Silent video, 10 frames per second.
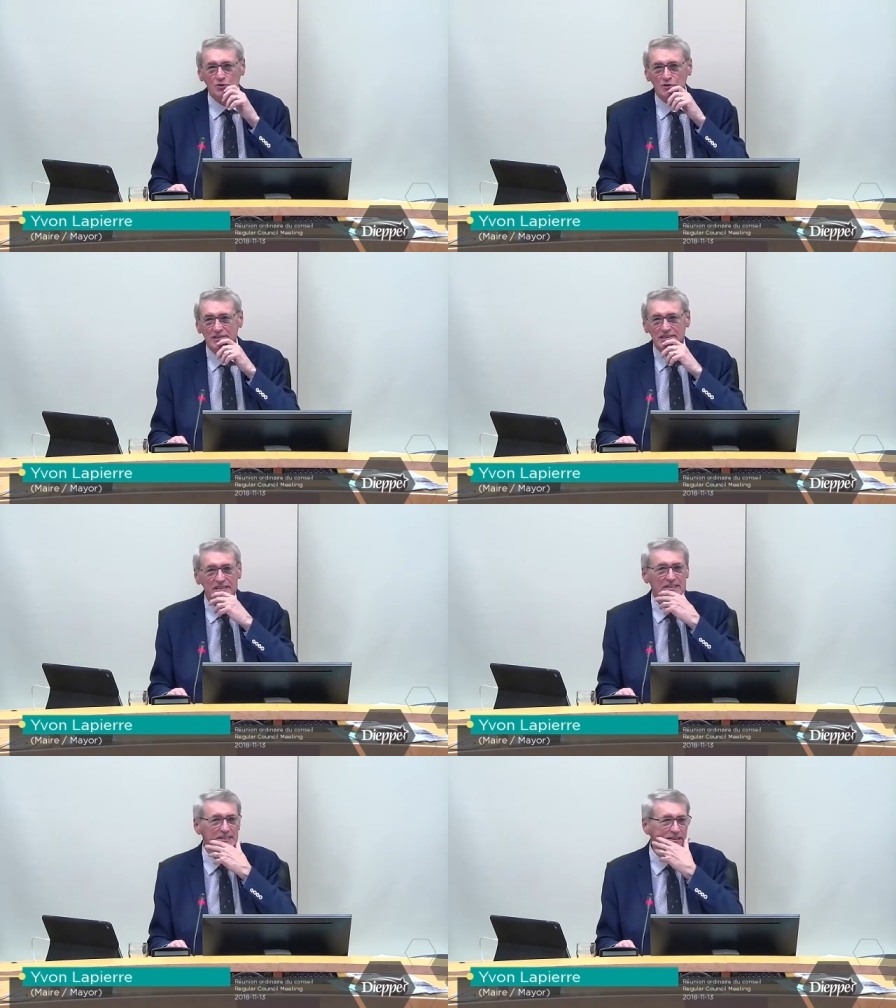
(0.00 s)
as I
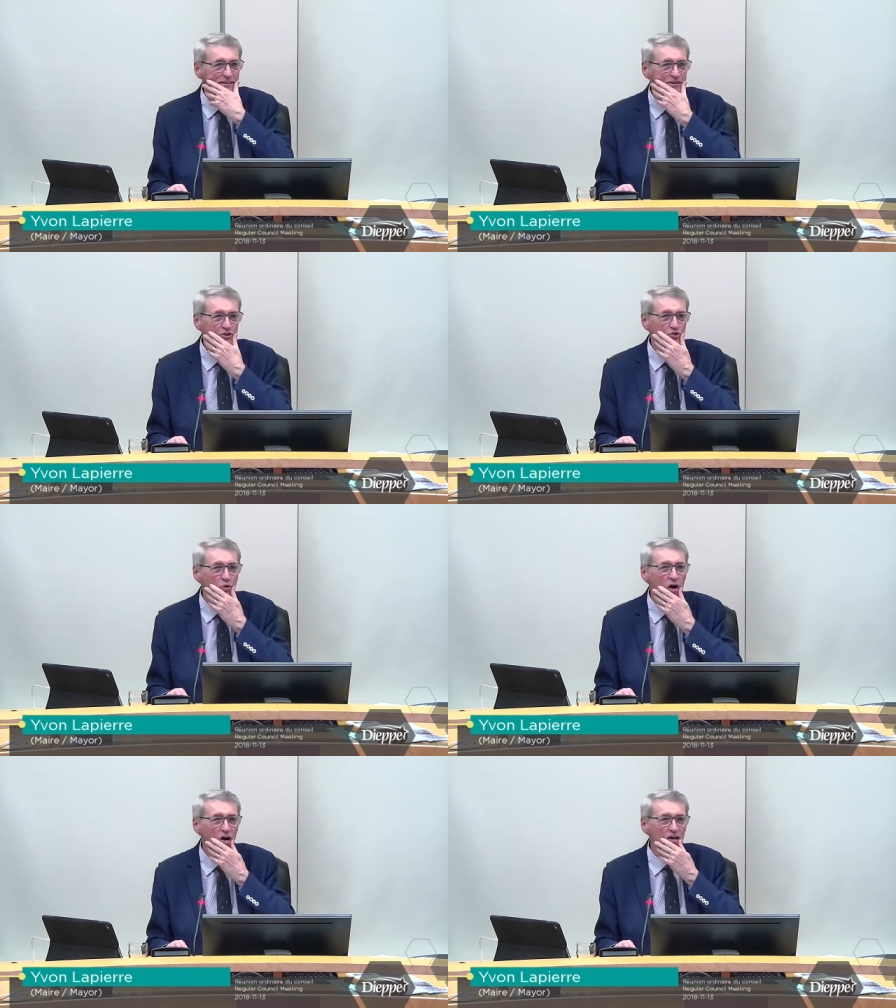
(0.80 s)
mentioned
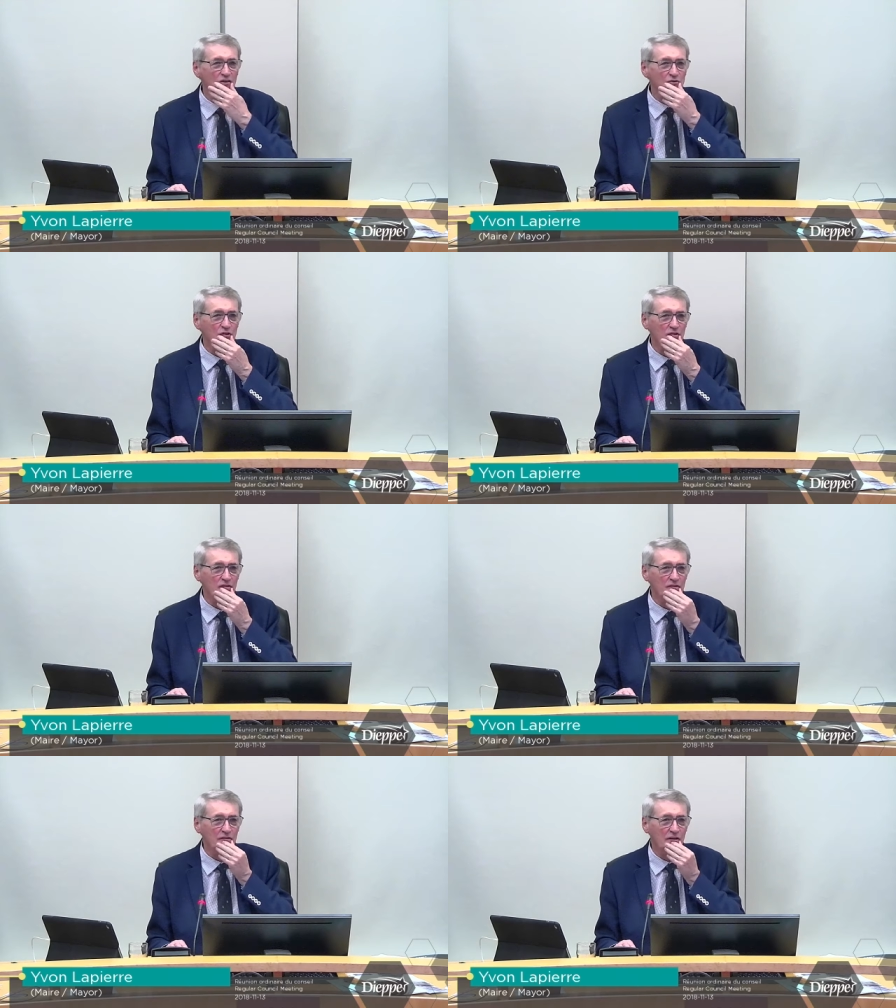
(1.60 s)
earlier, who are
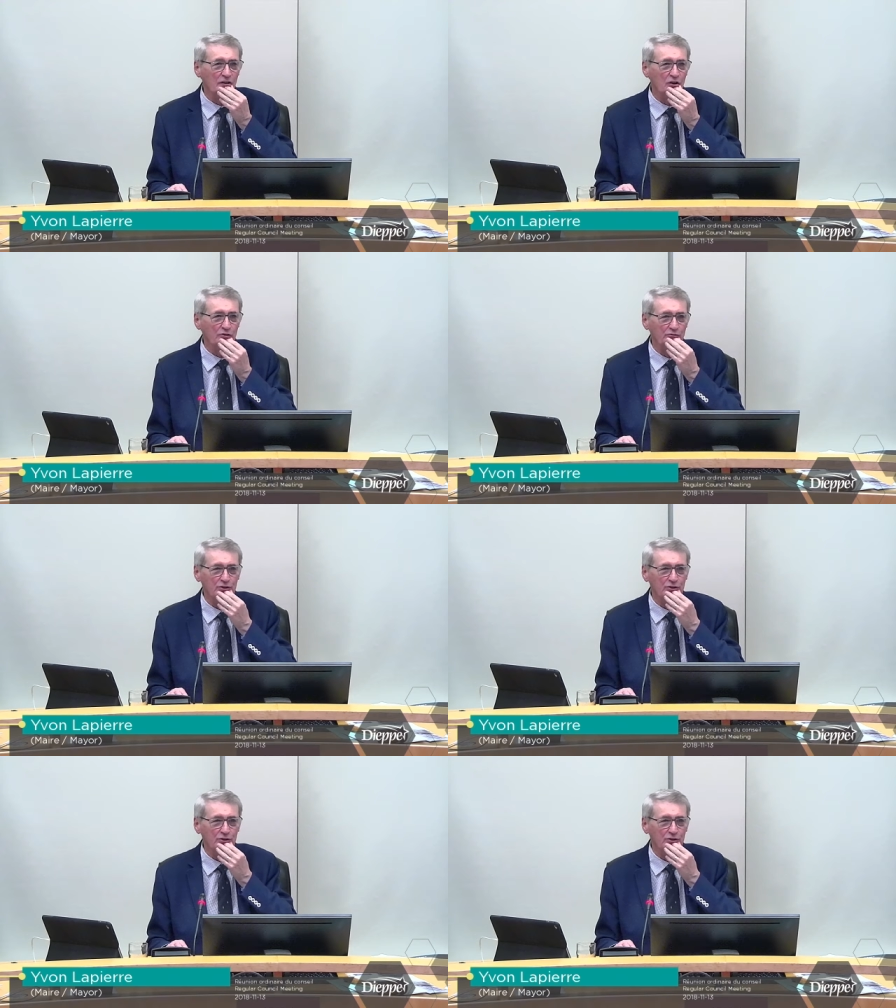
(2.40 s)
here tonight.